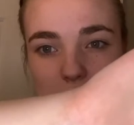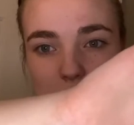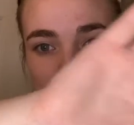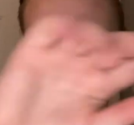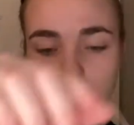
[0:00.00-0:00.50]

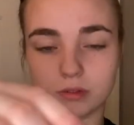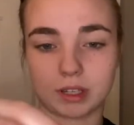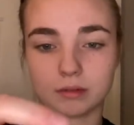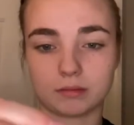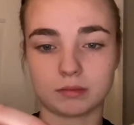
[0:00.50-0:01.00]

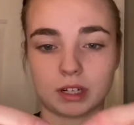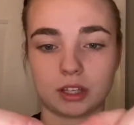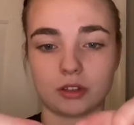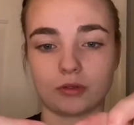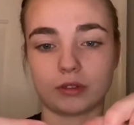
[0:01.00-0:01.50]

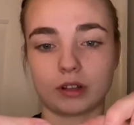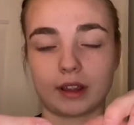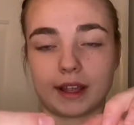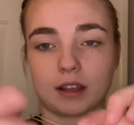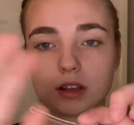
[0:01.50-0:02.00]
they're
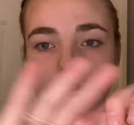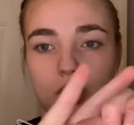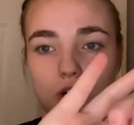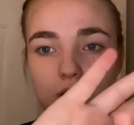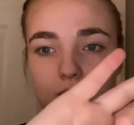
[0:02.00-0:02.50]
like
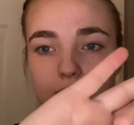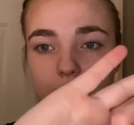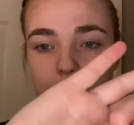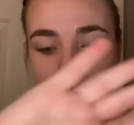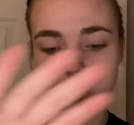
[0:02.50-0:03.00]
curved.
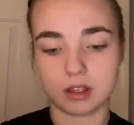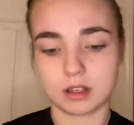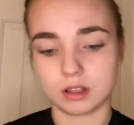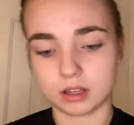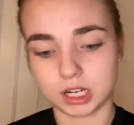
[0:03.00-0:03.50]

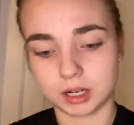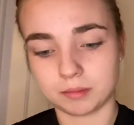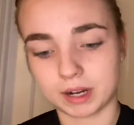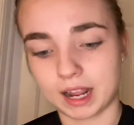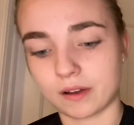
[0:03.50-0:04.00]
But
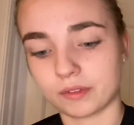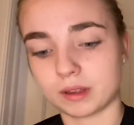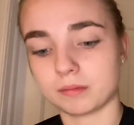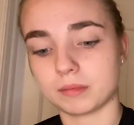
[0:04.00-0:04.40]
I have them